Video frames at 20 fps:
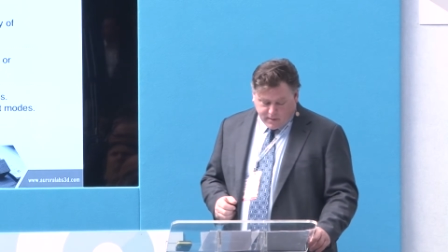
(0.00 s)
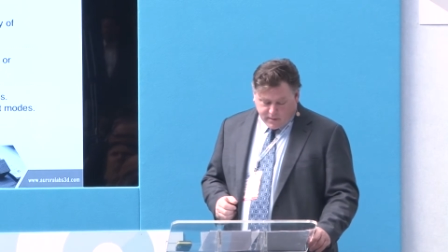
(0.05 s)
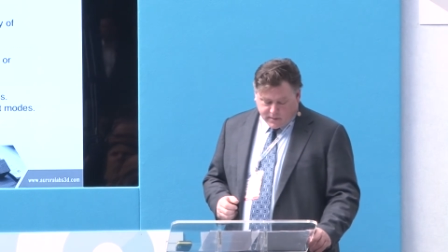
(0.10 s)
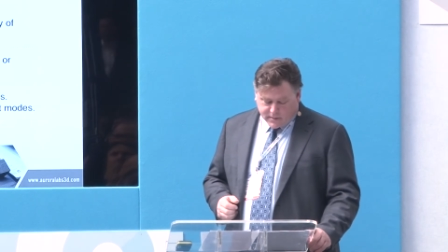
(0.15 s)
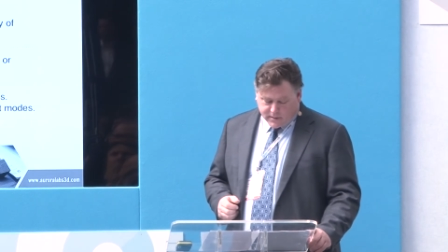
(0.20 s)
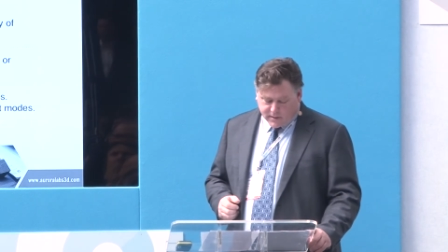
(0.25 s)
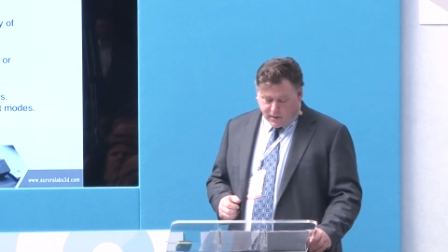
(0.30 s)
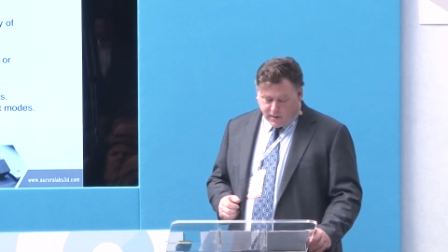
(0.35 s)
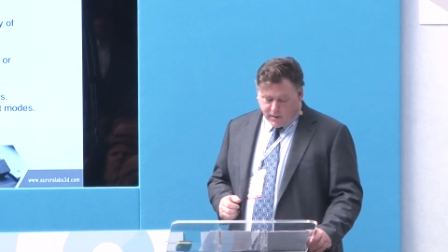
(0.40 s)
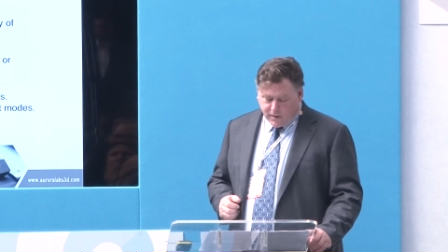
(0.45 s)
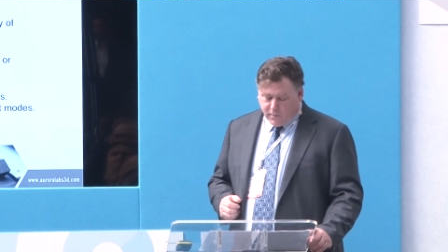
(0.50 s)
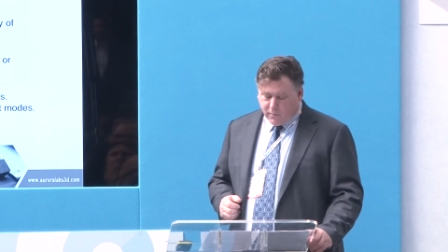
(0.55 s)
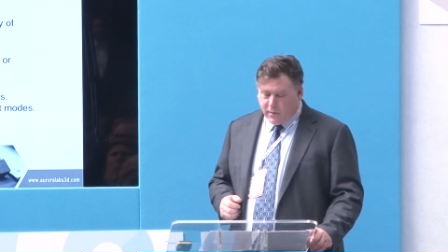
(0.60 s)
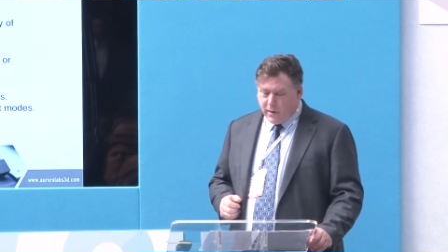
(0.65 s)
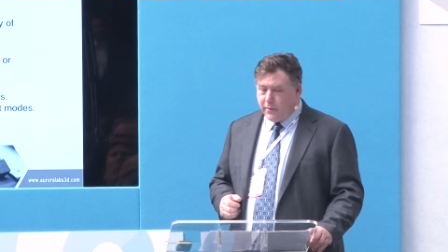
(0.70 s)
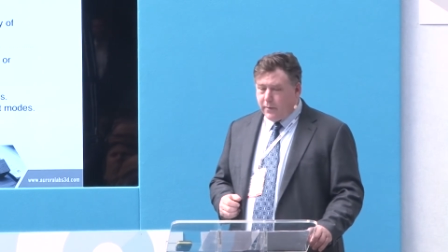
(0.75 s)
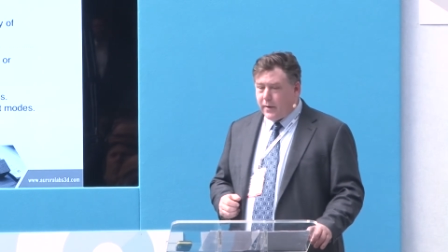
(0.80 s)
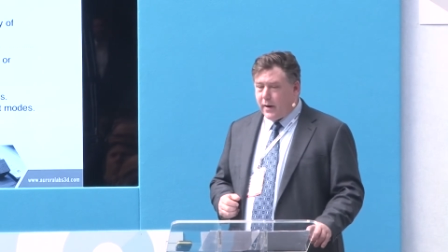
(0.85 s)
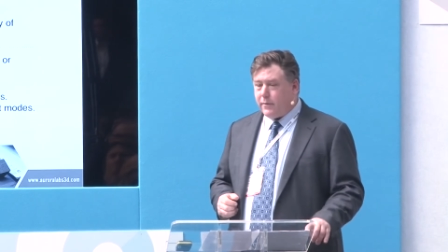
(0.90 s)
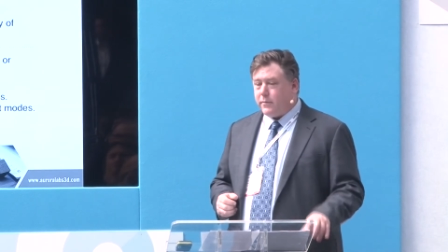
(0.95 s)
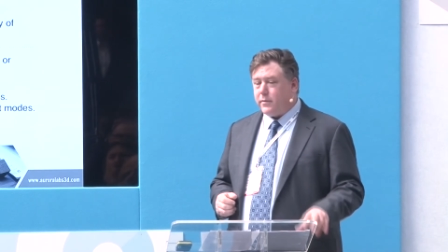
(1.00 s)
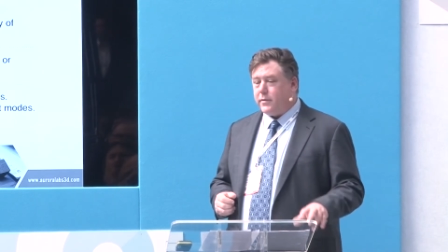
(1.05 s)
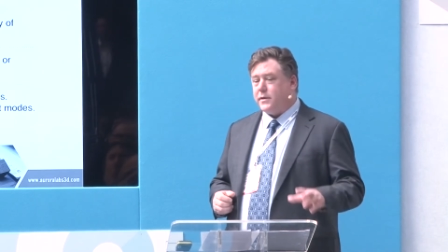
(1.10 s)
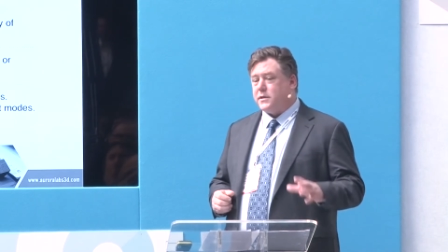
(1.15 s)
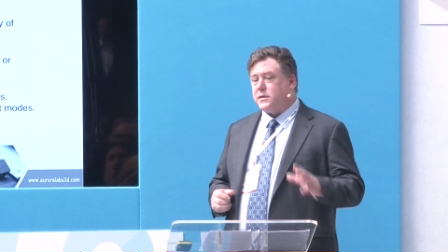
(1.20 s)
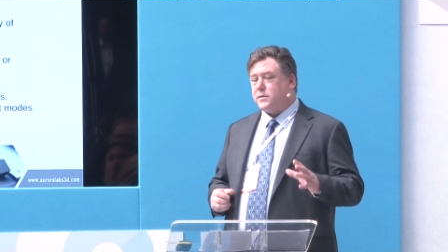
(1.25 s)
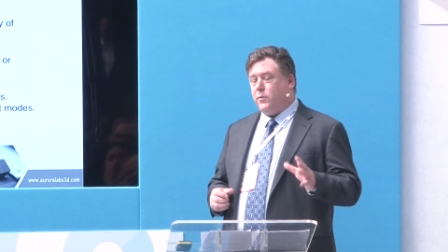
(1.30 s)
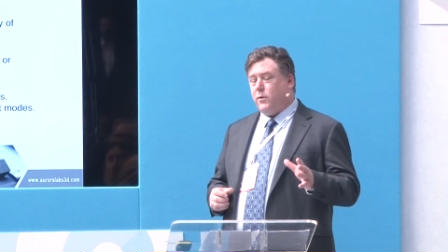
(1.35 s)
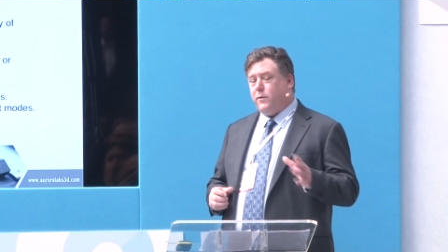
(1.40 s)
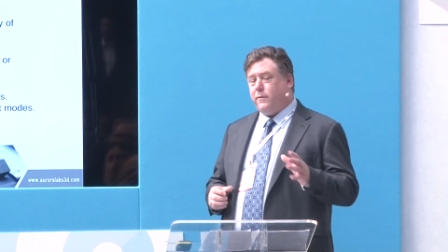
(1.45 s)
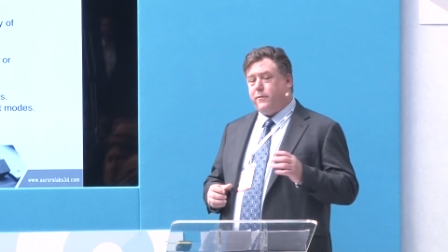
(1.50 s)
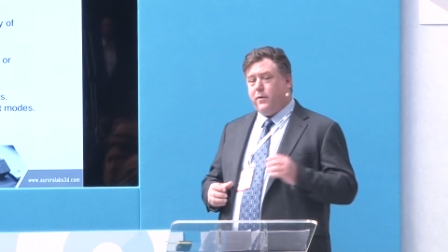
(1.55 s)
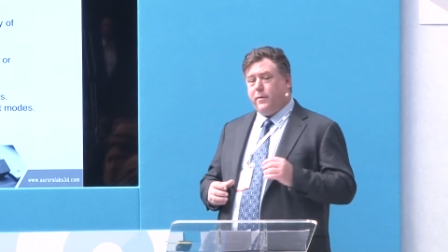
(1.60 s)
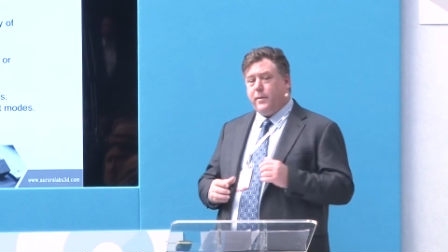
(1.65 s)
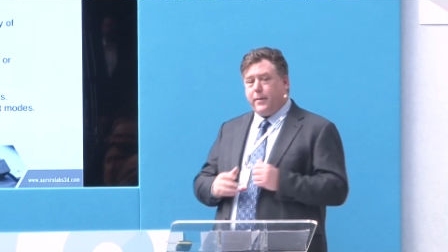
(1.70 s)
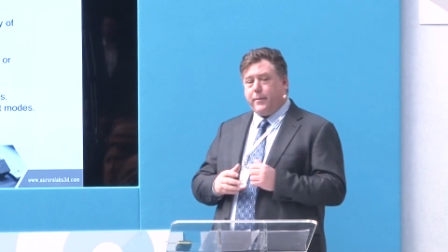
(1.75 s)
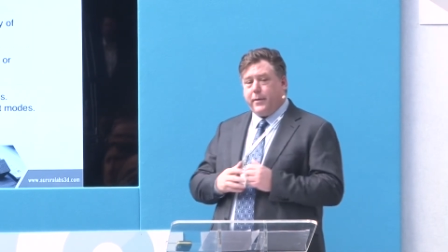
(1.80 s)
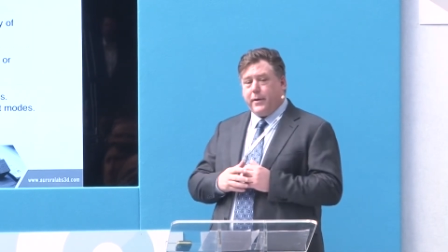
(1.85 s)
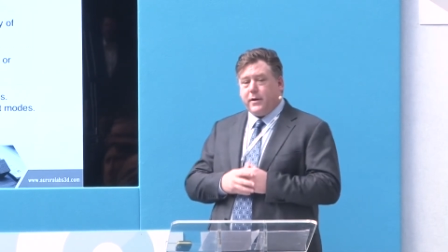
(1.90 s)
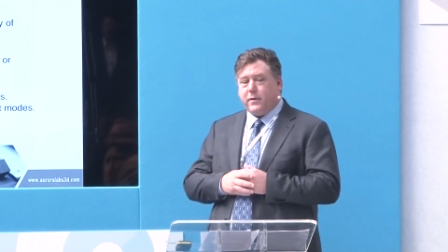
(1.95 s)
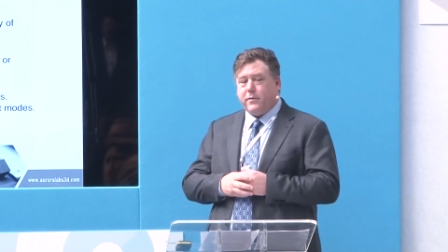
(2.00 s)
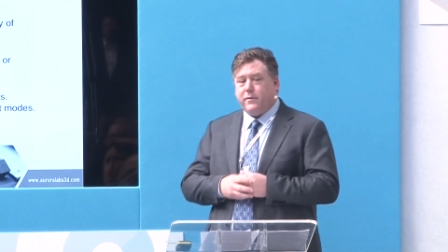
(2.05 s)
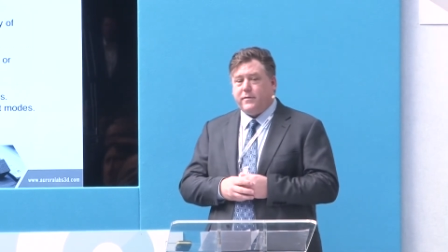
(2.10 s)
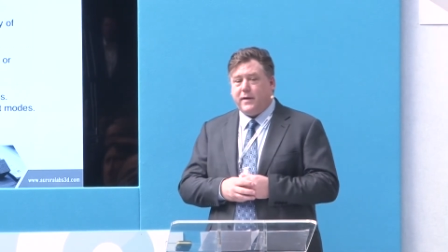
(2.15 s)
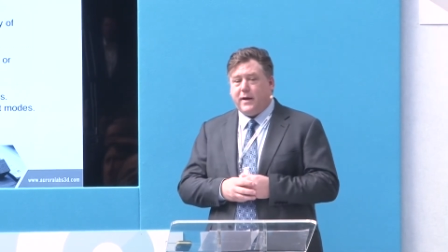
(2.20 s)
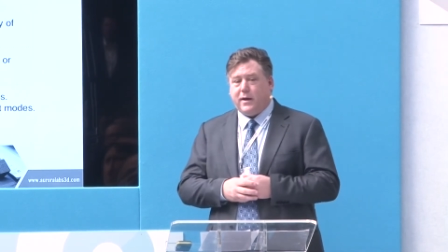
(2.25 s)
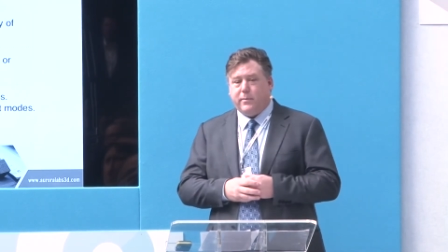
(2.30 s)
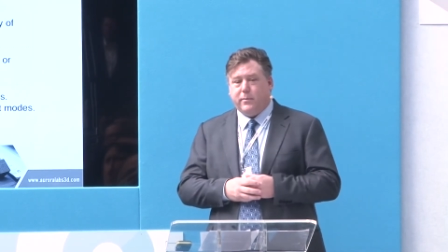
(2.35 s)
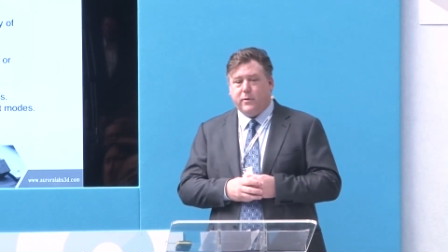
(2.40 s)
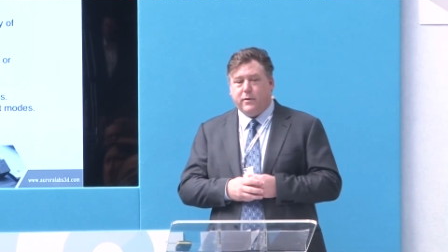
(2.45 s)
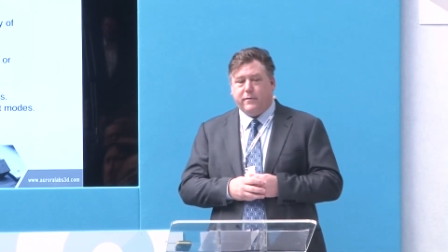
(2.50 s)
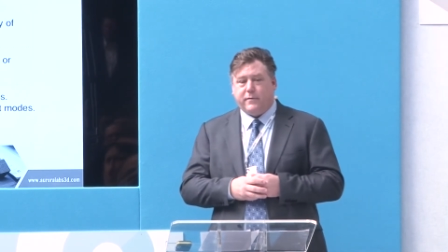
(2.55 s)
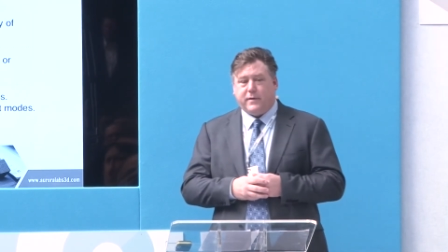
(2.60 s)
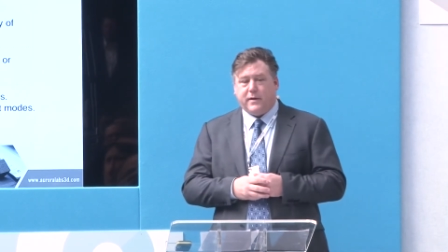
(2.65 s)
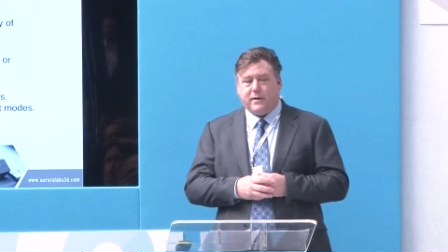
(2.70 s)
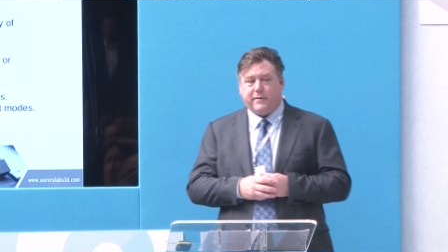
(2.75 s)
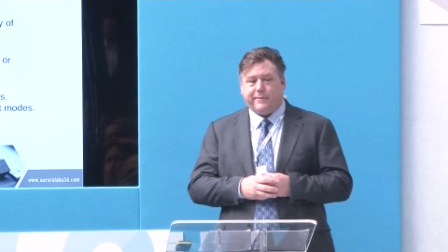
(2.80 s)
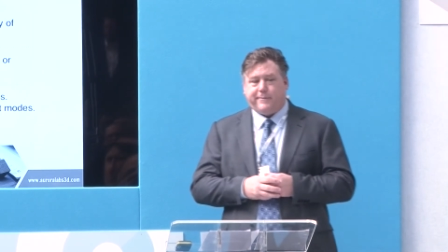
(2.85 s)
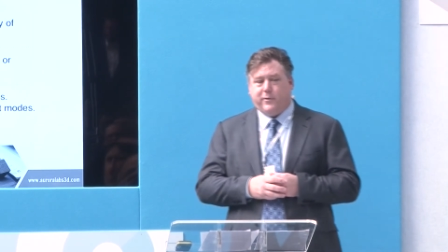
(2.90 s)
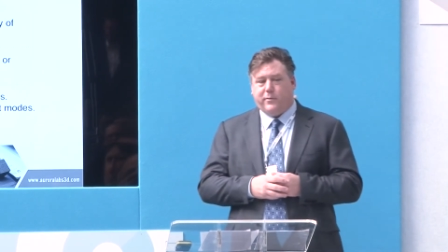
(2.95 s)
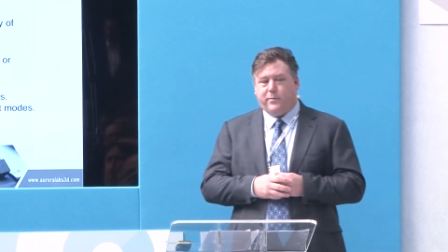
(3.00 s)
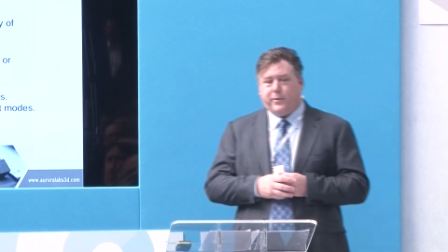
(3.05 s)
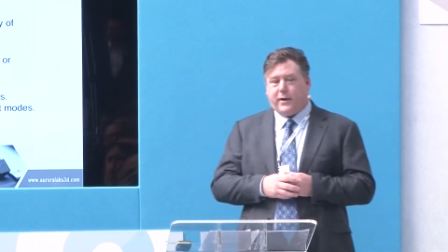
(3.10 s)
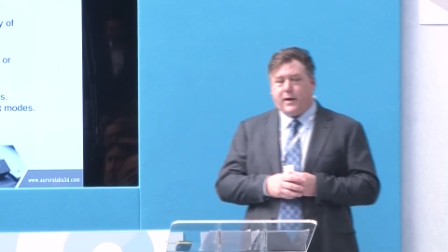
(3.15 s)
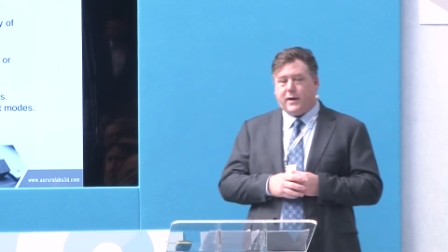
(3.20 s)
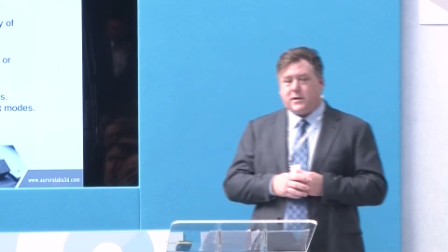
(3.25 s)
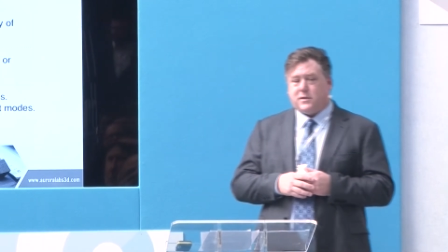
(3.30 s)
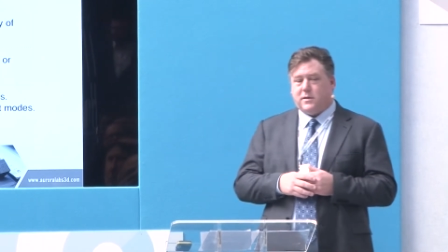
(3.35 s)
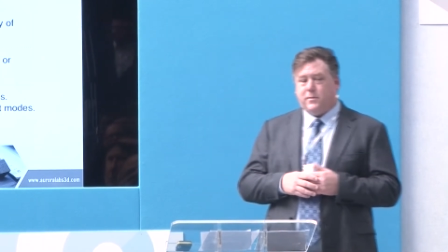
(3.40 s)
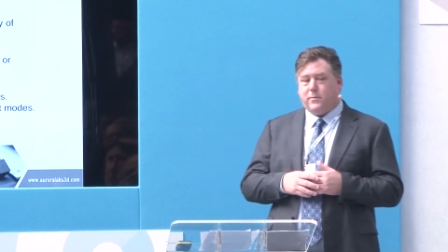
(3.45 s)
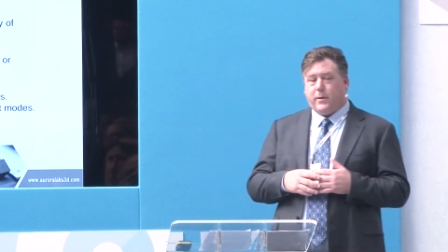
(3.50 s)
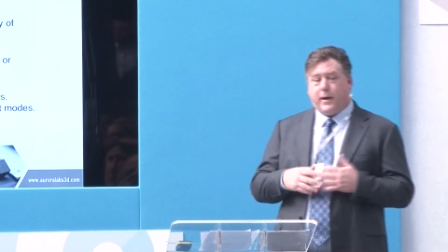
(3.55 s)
So where we're at with the small format printer, we've now moved into full production.